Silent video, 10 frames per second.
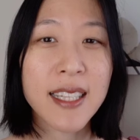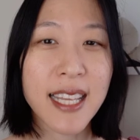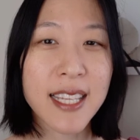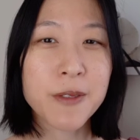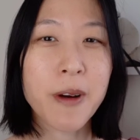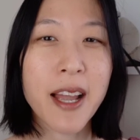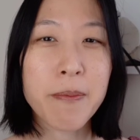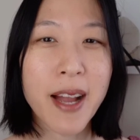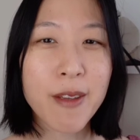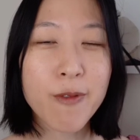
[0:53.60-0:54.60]
That's why
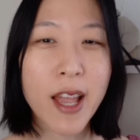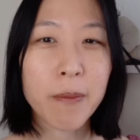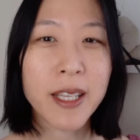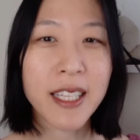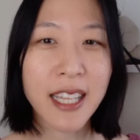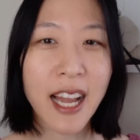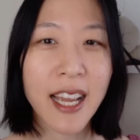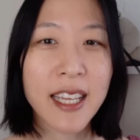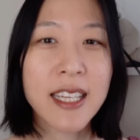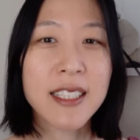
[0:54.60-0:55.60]
my family and
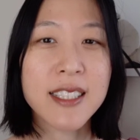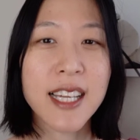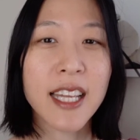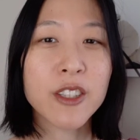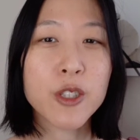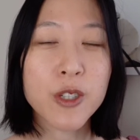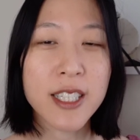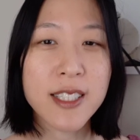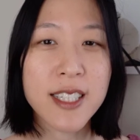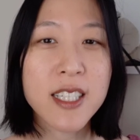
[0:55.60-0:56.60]
I decided to
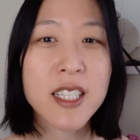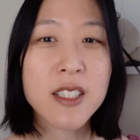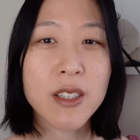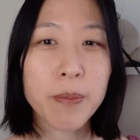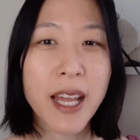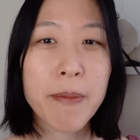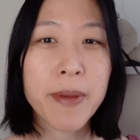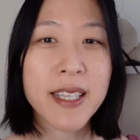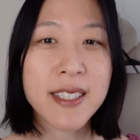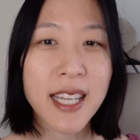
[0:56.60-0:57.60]
transition to a plant
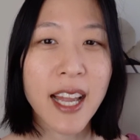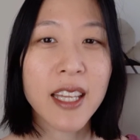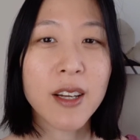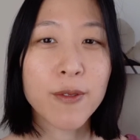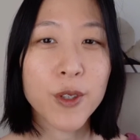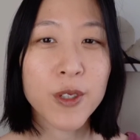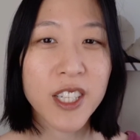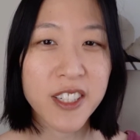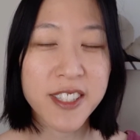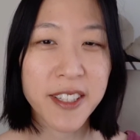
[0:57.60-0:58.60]
based diet a few
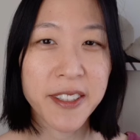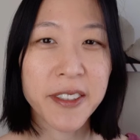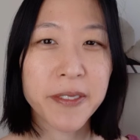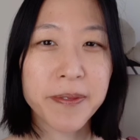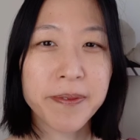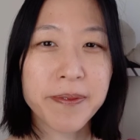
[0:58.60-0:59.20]
years ago.